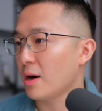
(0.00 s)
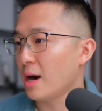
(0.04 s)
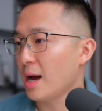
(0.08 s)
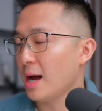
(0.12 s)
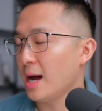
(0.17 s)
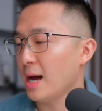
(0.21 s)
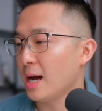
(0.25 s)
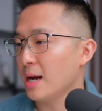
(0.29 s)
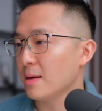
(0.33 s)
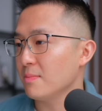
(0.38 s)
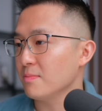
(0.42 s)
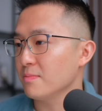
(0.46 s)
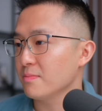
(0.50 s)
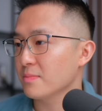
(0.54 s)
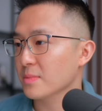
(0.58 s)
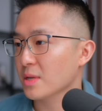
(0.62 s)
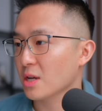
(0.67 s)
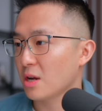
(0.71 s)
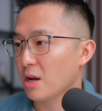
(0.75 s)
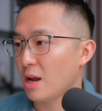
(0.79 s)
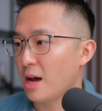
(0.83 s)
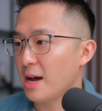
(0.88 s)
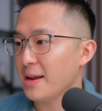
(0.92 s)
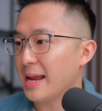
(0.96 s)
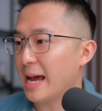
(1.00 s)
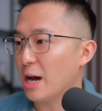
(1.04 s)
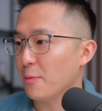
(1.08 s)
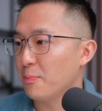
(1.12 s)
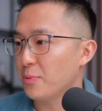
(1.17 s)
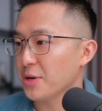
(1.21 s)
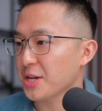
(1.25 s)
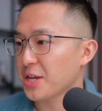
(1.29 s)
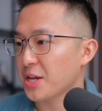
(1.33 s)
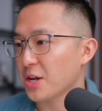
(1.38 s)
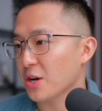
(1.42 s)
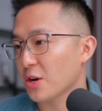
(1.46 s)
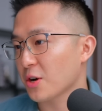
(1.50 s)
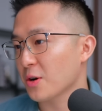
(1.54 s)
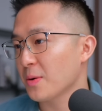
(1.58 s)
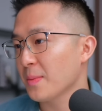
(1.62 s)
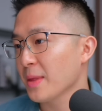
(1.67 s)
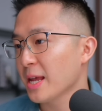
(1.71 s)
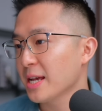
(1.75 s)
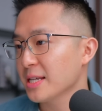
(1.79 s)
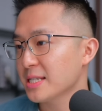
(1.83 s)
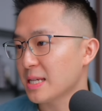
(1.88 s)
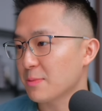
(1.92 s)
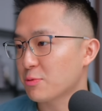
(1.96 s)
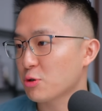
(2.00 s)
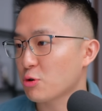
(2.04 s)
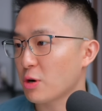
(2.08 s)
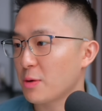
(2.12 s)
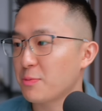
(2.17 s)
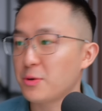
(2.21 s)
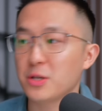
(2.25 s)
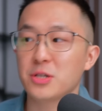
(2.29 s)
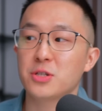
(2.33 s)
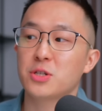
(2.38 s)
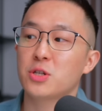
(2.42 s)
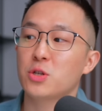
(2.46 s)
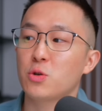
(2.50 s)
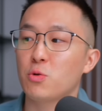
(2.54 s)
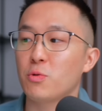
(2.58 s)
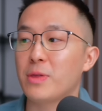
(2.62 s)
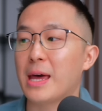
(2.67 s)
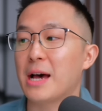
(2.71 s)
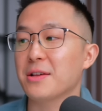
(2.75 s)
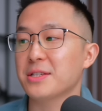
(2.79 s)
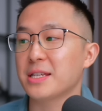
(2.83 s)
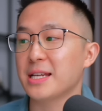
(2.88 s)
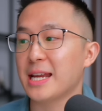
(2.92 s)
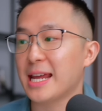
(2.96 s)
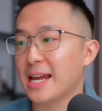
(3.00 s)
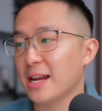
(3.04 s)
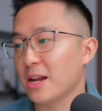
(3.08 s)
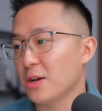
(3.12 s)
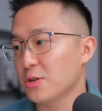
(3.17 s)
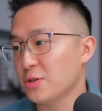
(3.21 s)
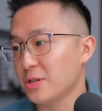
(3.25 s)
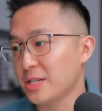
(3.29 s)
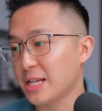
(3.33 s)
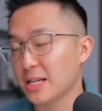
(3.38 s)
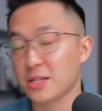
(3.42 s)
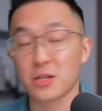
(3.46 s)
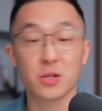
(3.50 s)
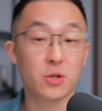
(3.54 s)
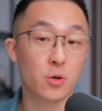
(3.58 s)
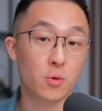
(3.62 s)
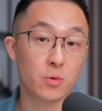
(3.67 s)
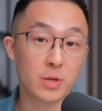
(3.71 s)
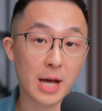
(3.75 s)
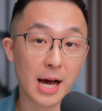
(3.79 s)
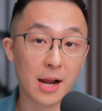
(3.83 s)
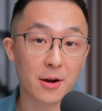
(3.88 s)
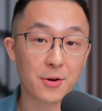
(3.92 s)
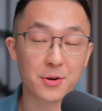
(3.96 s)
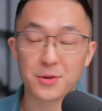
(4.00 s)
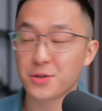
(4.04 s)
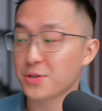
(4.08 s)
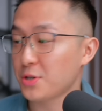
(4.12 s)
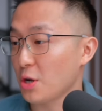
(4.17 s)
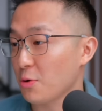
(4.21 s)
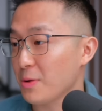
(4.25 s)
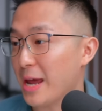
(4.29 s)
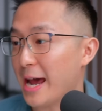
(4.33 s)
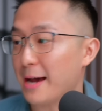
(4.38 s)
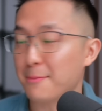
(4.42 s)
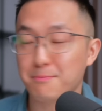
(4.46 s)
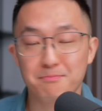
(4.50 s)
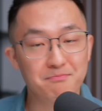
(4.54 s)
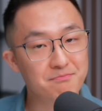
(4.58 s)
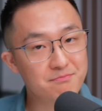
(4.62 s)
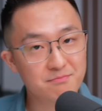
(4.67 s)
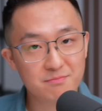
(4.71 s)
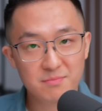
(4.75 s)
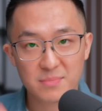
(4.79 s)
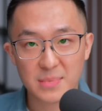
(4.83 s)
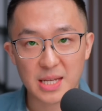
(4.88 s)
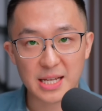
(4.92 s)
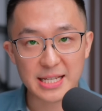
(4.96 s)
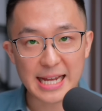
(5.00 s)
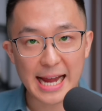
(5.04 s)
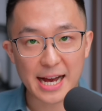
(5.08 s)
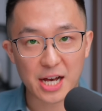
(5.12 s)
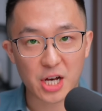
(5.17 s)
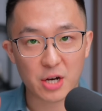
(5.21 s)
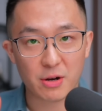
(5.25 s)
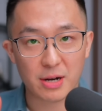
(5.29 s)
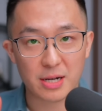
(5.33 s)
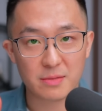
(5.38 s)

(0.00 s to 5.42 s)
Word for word: um, Claude output here, subscriptions $2,862. So yeah, it's accurate.